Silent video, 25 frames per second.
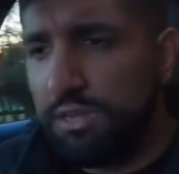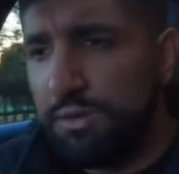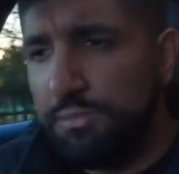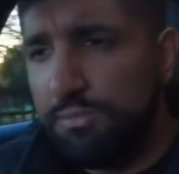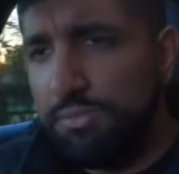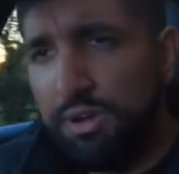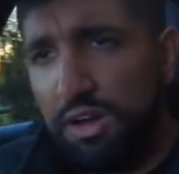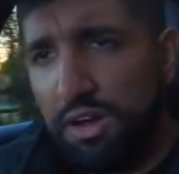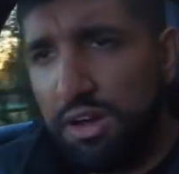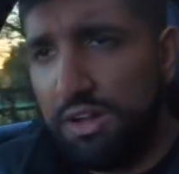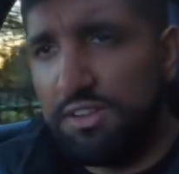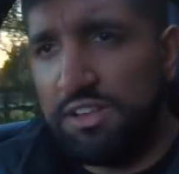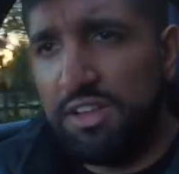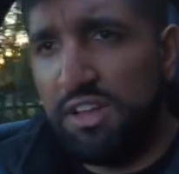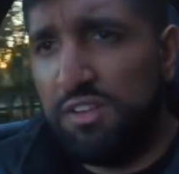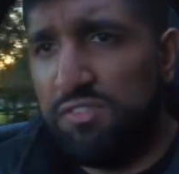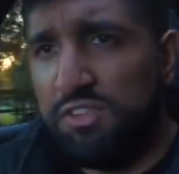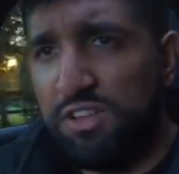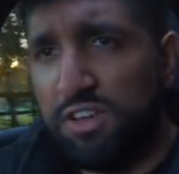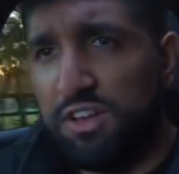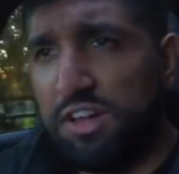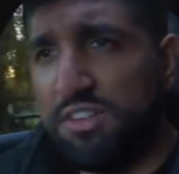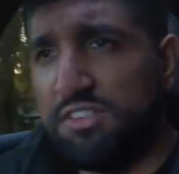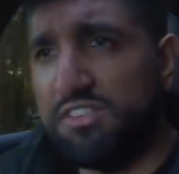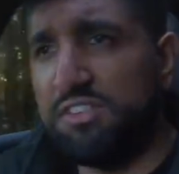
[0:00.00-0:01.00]
But
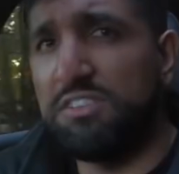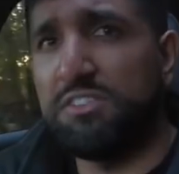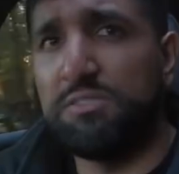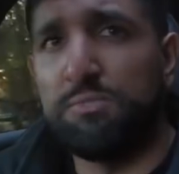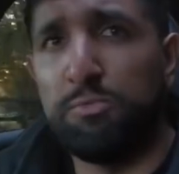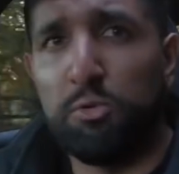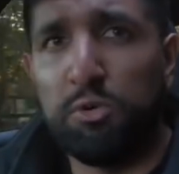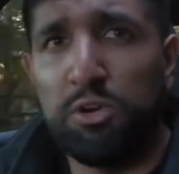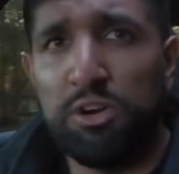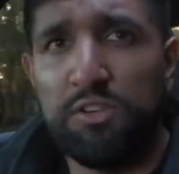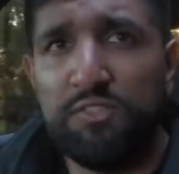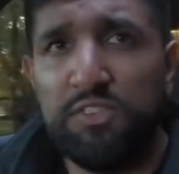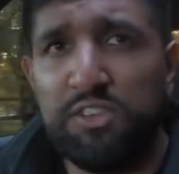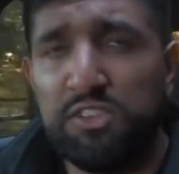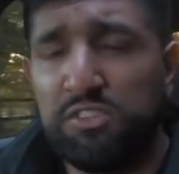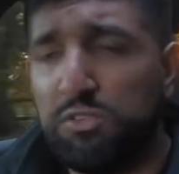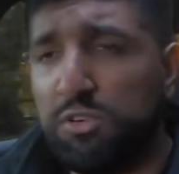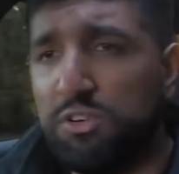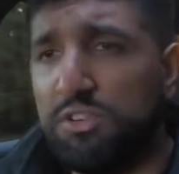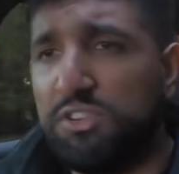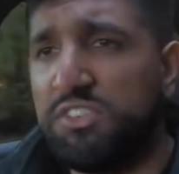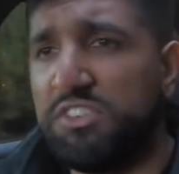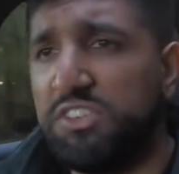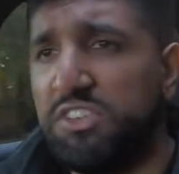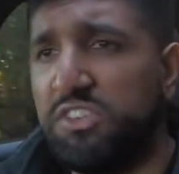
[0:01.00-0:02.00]
definitely, guys, this is more of a
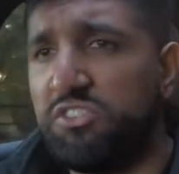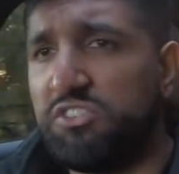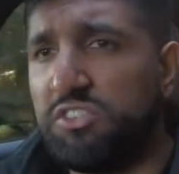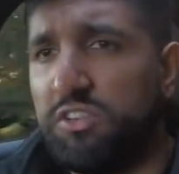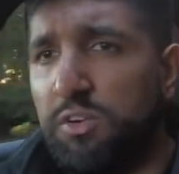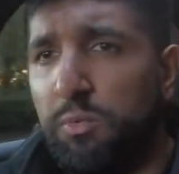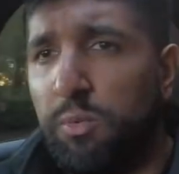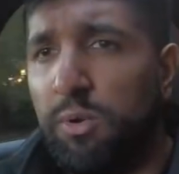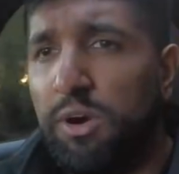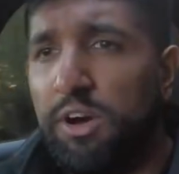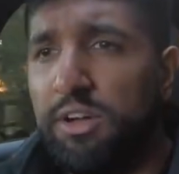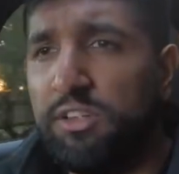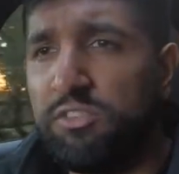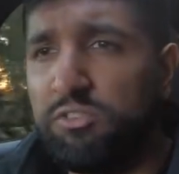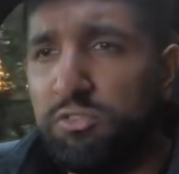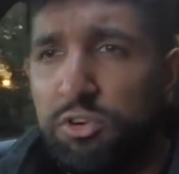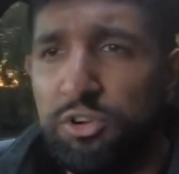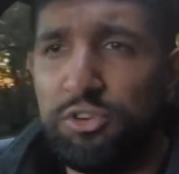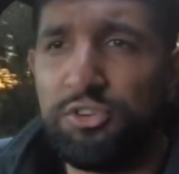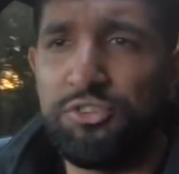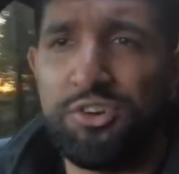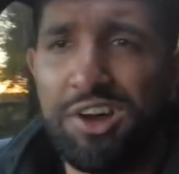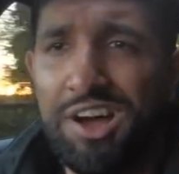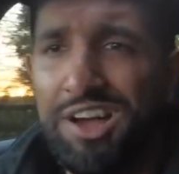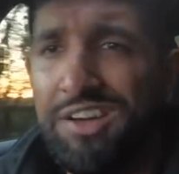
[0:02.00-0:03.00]
sort of decision of what
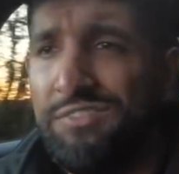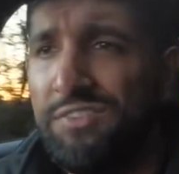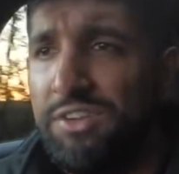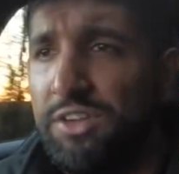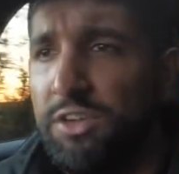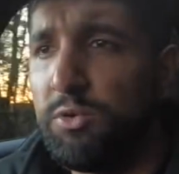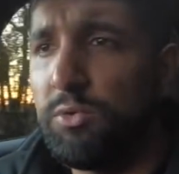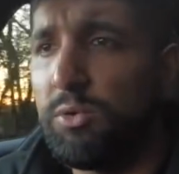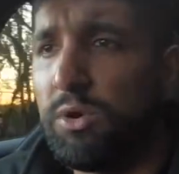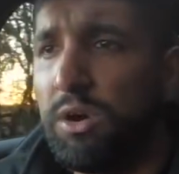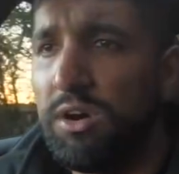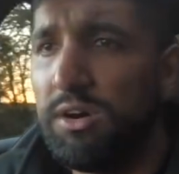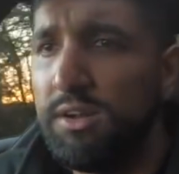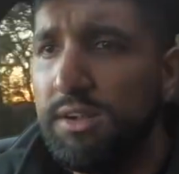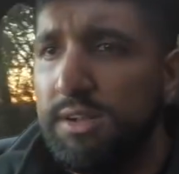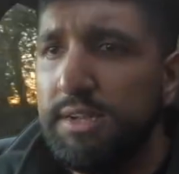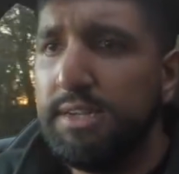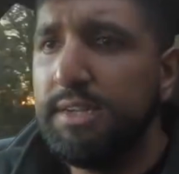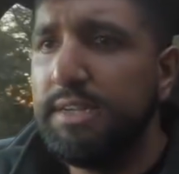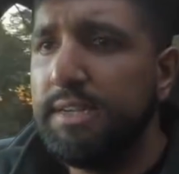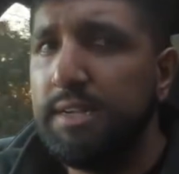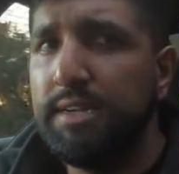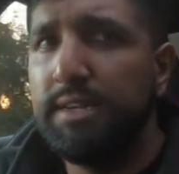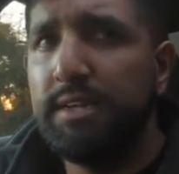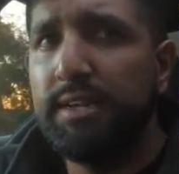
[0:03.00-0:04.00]
sort of driver you are.
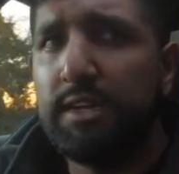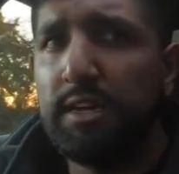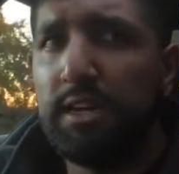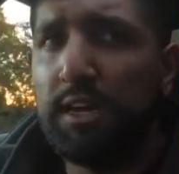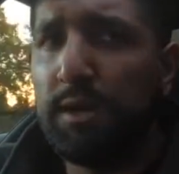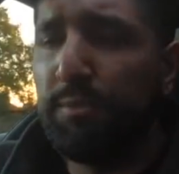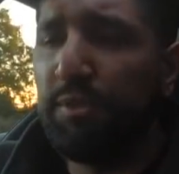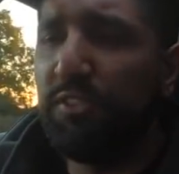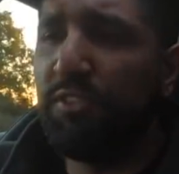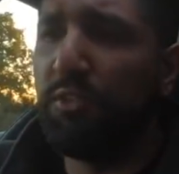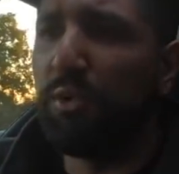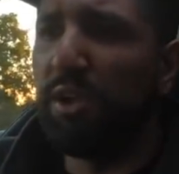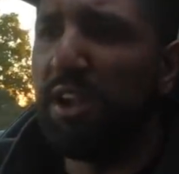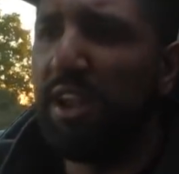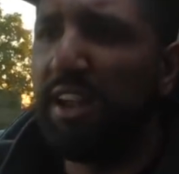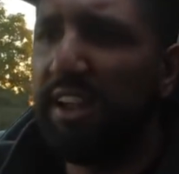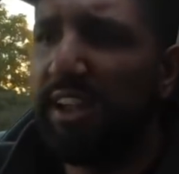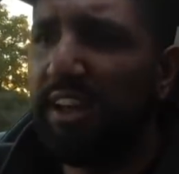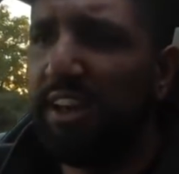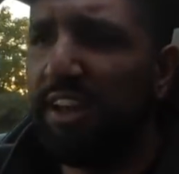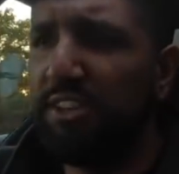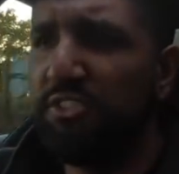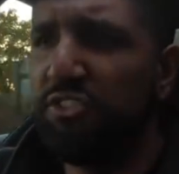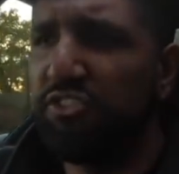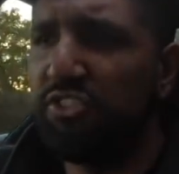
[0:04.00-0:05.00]
If you want to
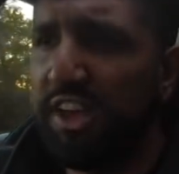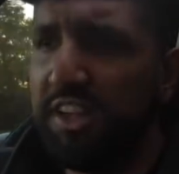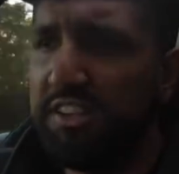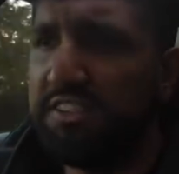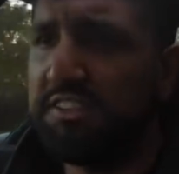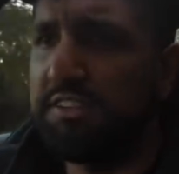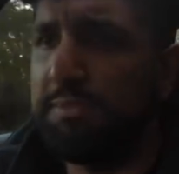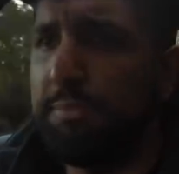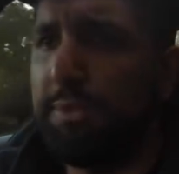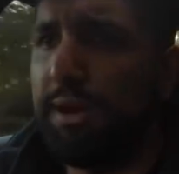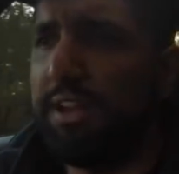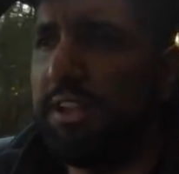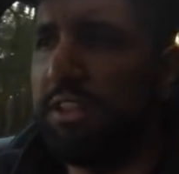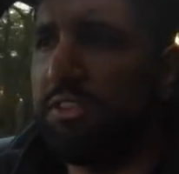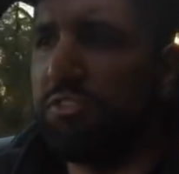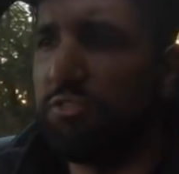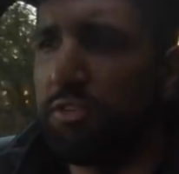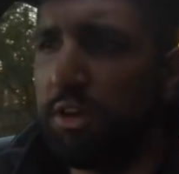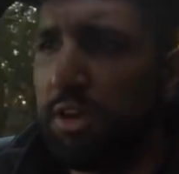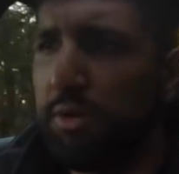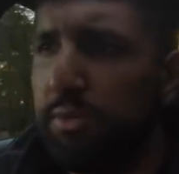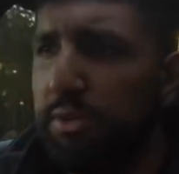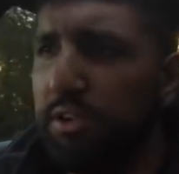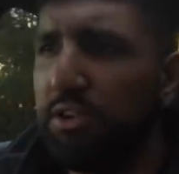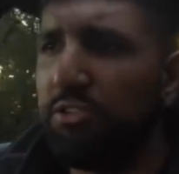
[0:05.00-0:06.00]
learn chassis balance,
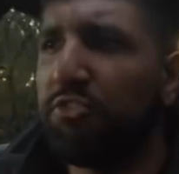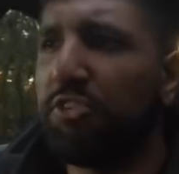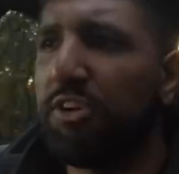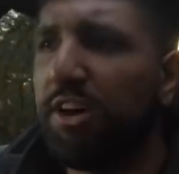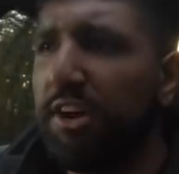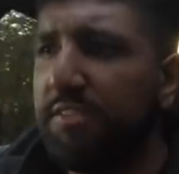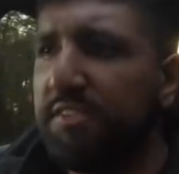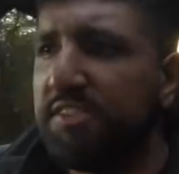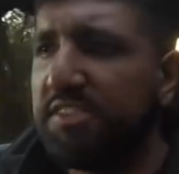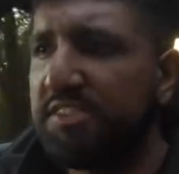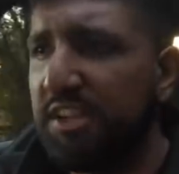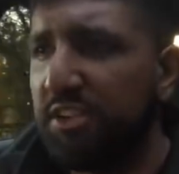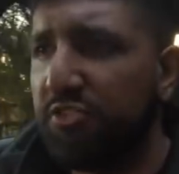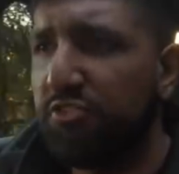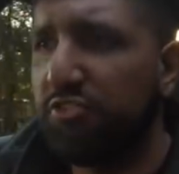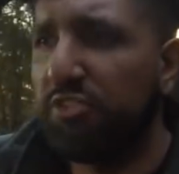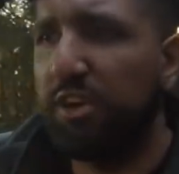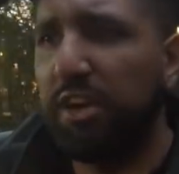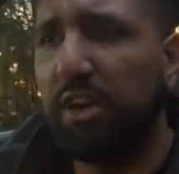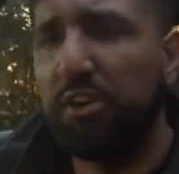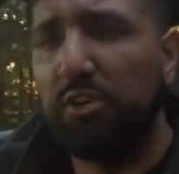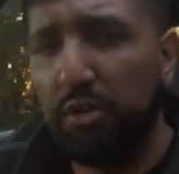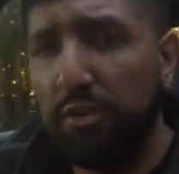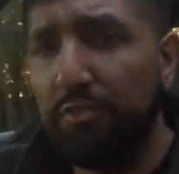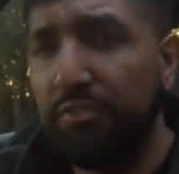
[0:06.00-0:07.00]
rear wheel drive,
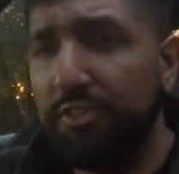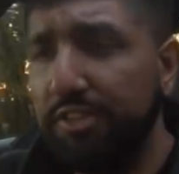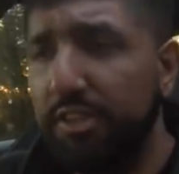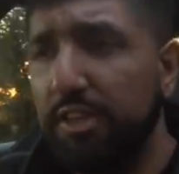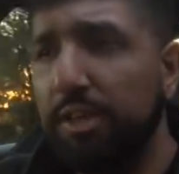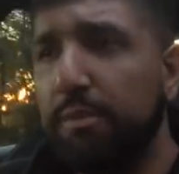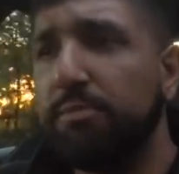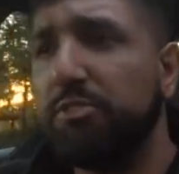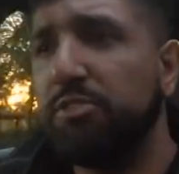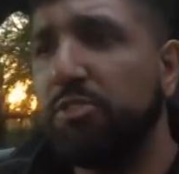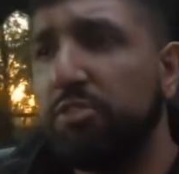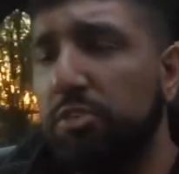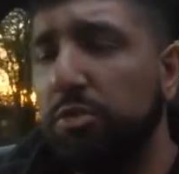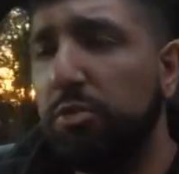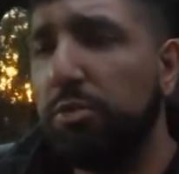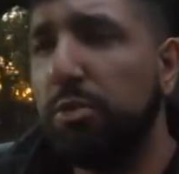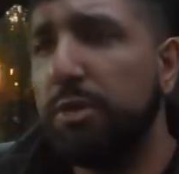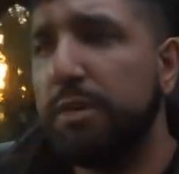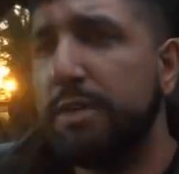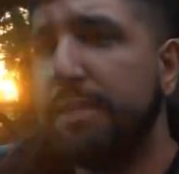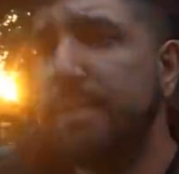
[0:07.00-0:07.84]
etc., go for the M2.